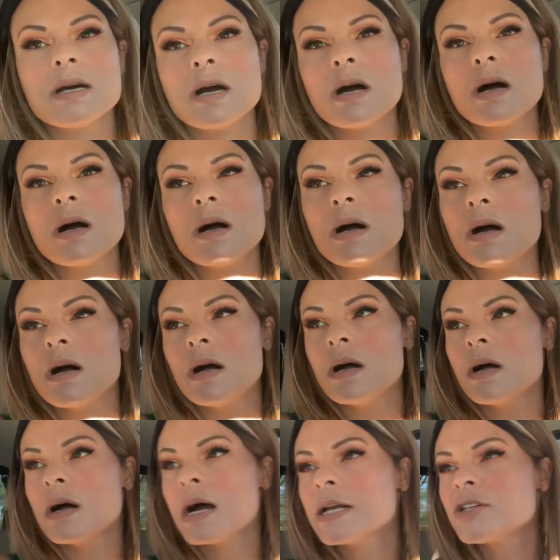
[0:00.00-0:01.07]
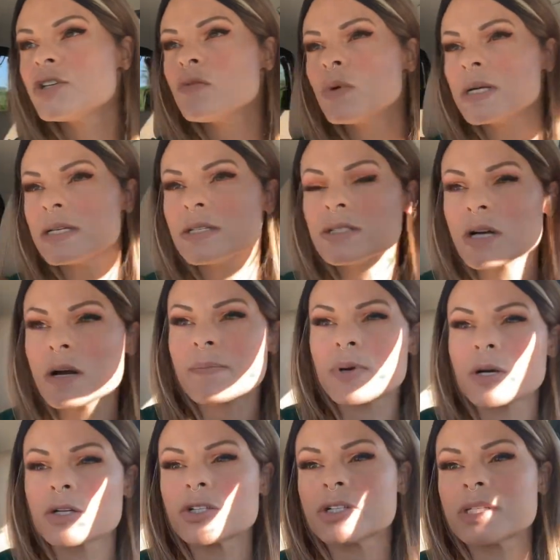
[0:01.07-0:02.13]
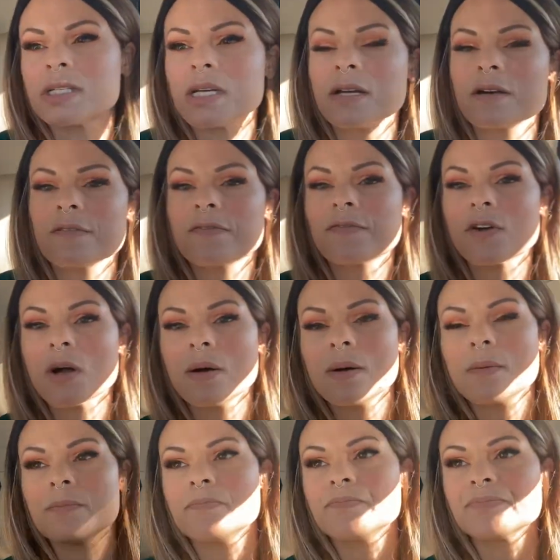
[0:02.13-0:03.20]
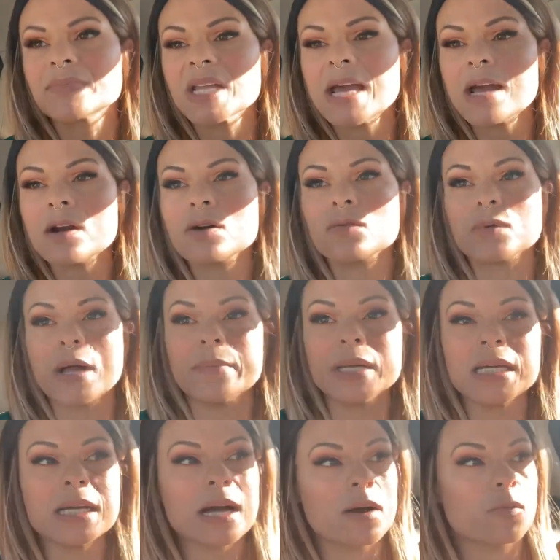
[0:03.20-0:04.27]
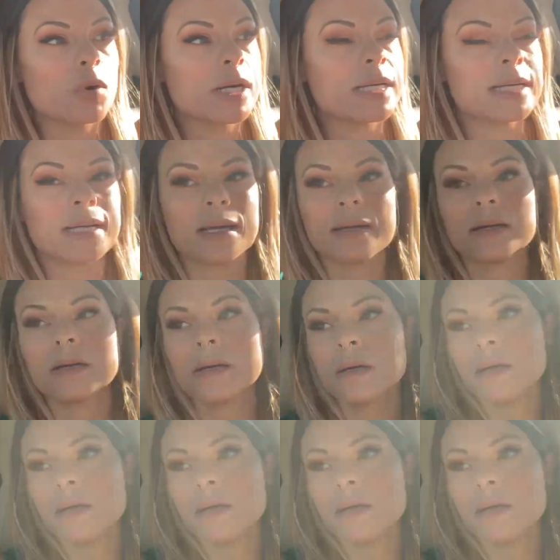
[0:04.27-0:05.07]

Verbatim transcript: Uh, I do want to start purchasing from Hair Remy. I want to get,